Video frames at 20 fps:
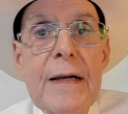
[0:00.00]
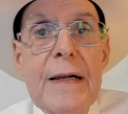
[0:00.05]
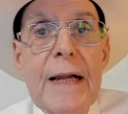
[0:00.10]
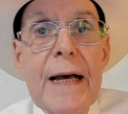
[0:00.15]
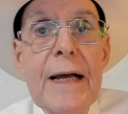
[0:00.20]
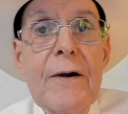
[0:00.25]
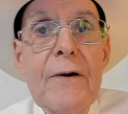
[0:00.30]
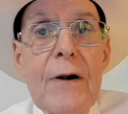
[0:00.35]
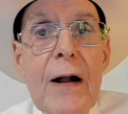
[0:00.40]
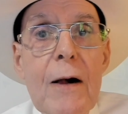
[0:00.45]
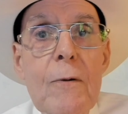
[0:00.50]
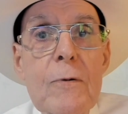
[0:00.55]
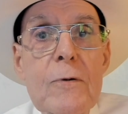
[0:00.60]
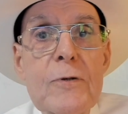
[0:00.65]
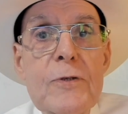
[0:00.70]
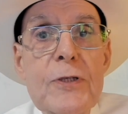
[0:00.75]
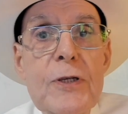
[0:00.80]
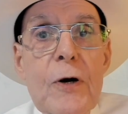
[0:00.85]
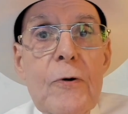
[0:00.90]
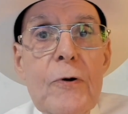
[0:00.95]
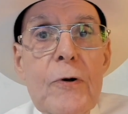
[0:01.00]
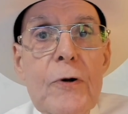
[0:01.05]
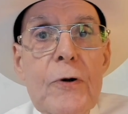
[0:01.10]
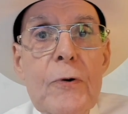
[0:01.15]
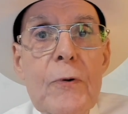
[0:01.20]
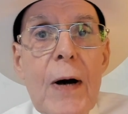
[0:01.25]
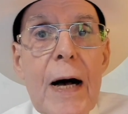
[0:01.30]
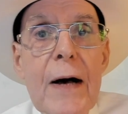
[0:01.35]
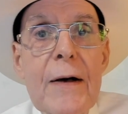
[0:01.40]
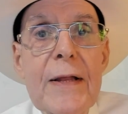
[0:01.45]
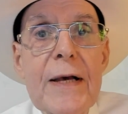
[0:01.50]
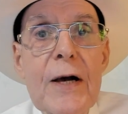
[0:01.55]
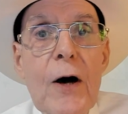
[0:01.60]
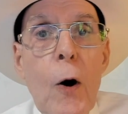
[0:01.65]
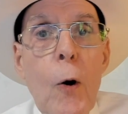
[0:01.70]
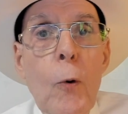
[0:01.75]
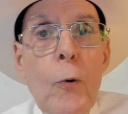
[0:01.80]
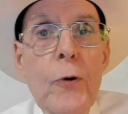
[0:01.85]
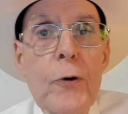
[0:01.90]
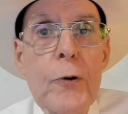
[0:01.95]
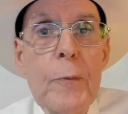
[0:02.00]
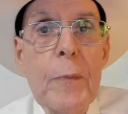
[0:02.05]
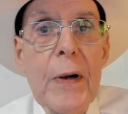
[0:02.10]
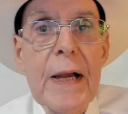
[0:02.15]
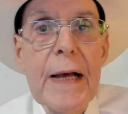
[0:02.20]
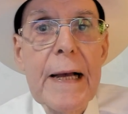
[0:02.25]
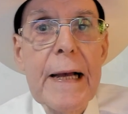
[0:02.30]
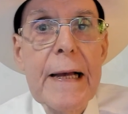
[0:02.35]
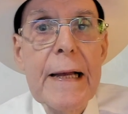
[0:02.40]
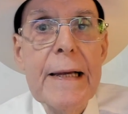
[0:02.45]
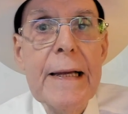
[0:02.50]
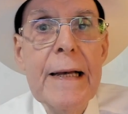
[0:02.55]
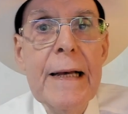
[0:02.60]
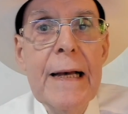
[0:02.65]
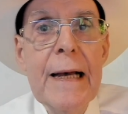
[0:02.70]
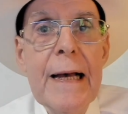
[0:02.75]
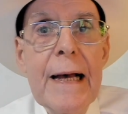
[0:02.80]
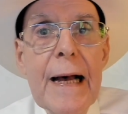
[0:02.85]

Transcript: Later, I will show you how the older plan